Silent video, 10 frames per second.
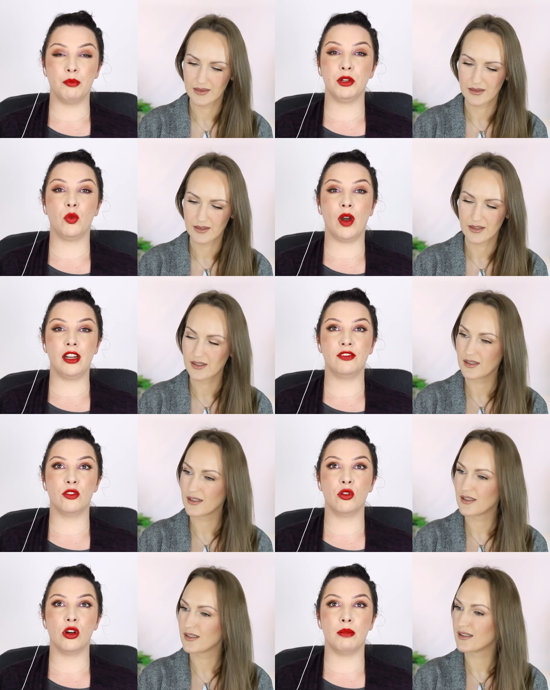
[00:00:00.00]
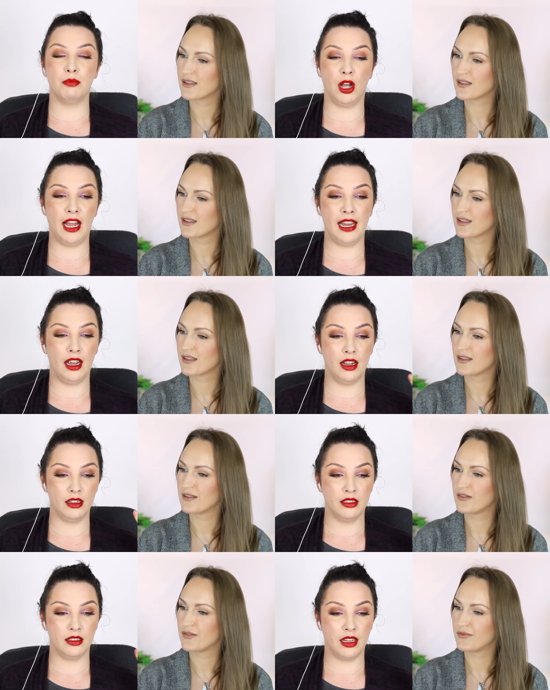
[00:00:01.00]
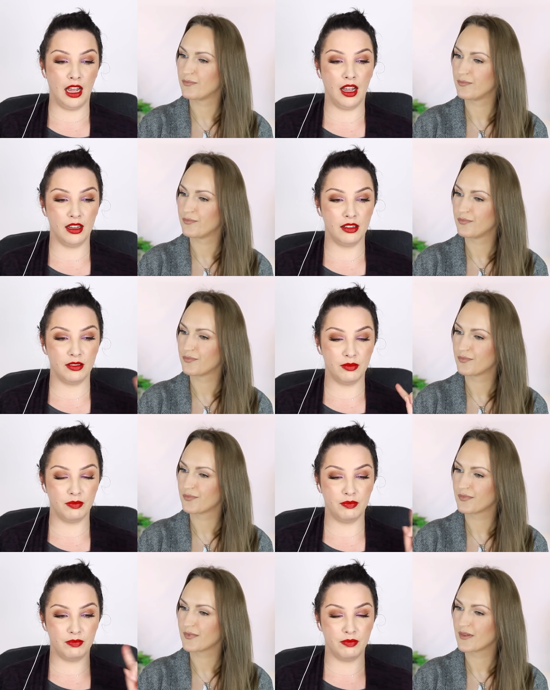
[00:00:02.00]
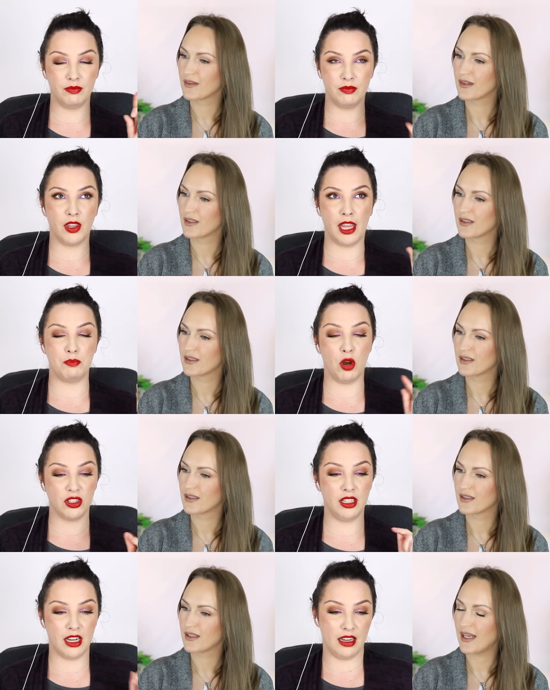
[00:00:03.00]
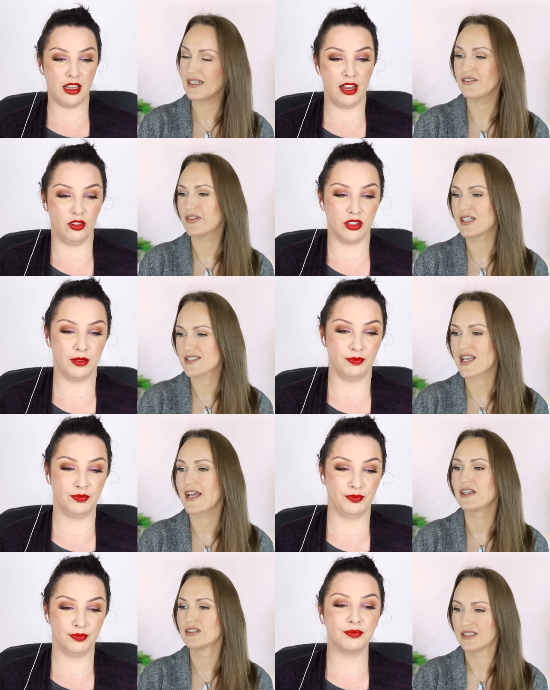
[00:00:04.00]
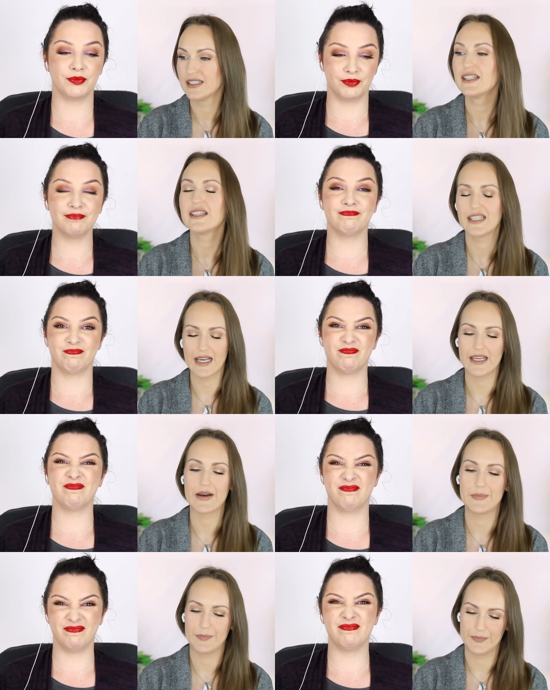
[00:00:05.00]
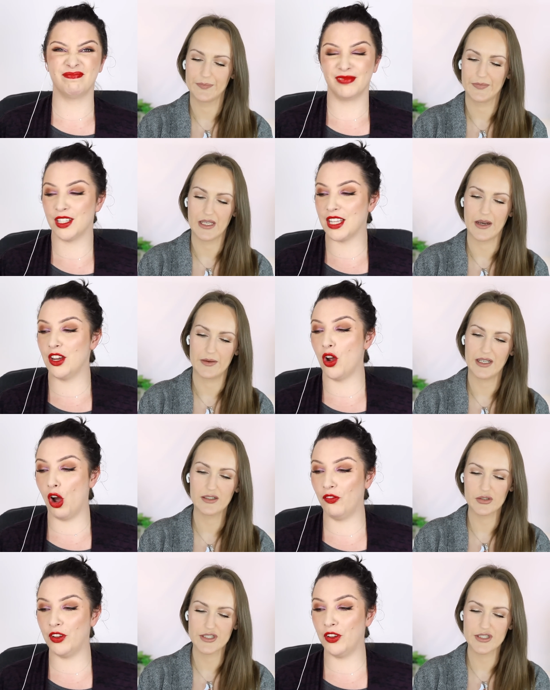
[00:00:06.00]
Speaker 1: I'm going to wait for Myer, uh, like Boxing Day End sales. End of year sale. Yeah, yeah. Yeah, I it'll